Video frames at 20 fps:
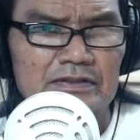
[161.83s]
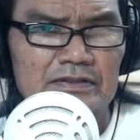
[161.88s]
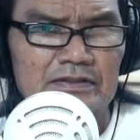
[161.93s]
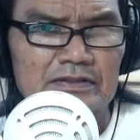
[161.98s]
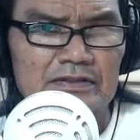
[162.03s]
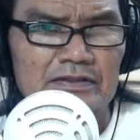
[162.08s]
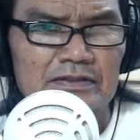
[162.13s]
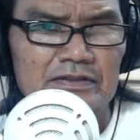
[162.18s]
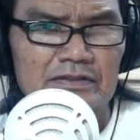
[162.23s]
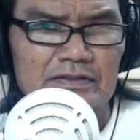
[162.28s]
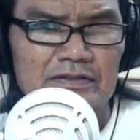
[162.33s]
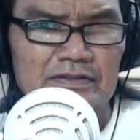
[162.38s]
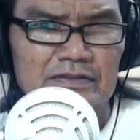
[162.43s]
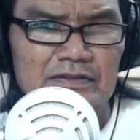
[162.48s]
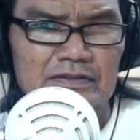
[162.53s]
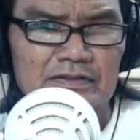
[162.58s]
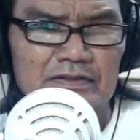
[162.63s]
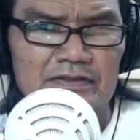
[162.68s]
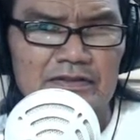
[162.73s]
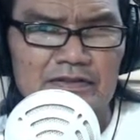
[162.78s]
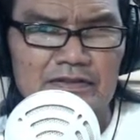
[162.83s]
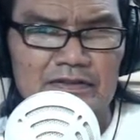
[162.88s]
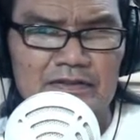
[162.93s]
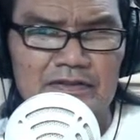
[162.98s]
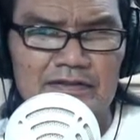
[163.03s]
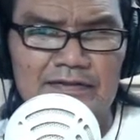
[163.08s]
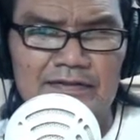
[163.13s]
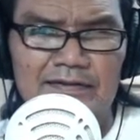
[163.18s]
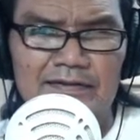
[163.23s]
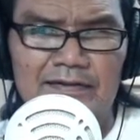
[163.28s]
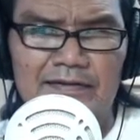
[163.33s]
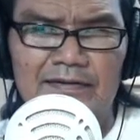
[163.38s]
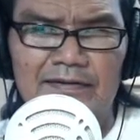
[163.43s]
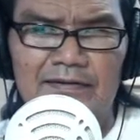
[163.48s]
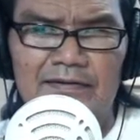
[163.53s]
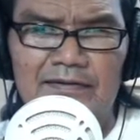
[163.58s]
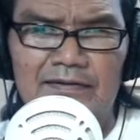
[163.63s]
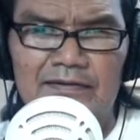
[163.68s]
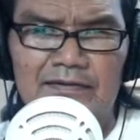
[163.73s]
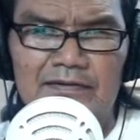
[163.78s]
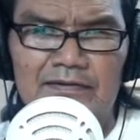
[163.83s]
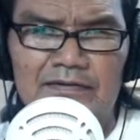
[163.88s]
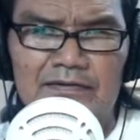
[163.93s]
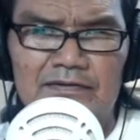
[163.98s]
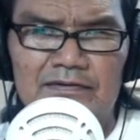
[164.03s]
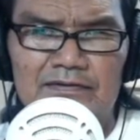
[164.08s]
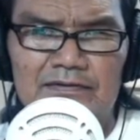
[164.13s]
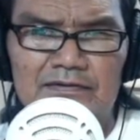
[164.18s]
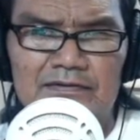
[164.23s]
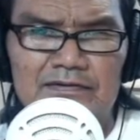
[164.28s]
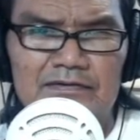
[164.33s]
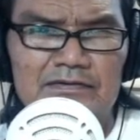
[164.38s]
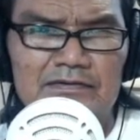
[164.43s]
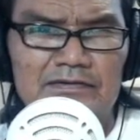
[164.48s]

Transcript: Nobody speaks.